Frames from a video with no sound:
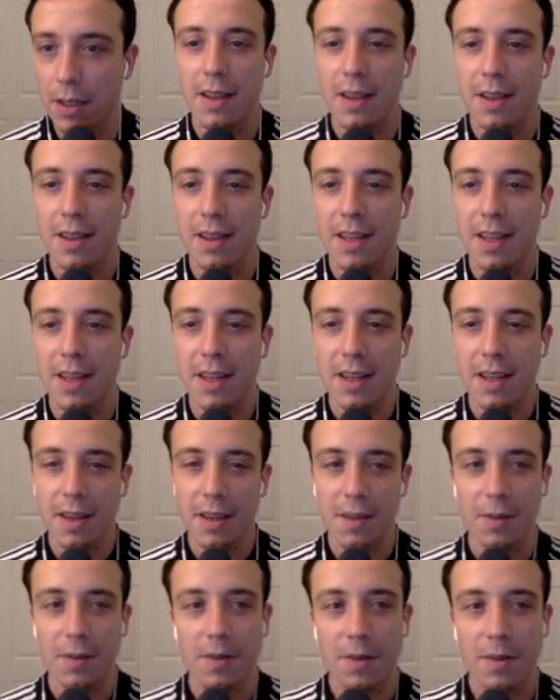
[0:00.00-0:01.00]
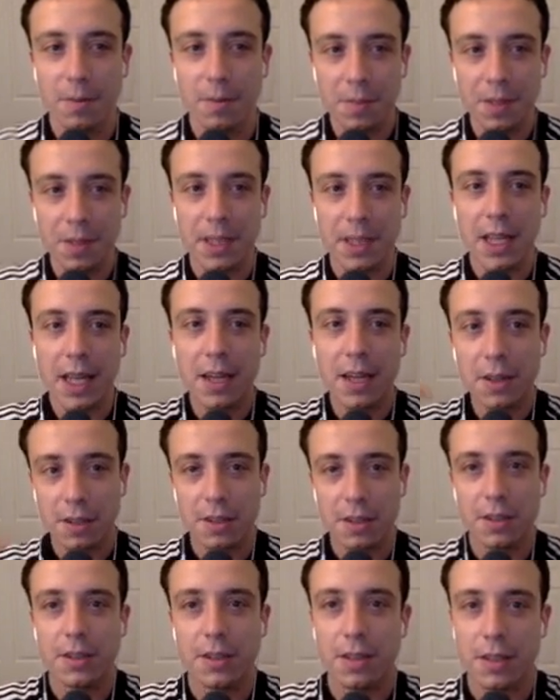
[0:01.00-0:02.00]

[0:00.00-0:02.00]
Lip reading: the player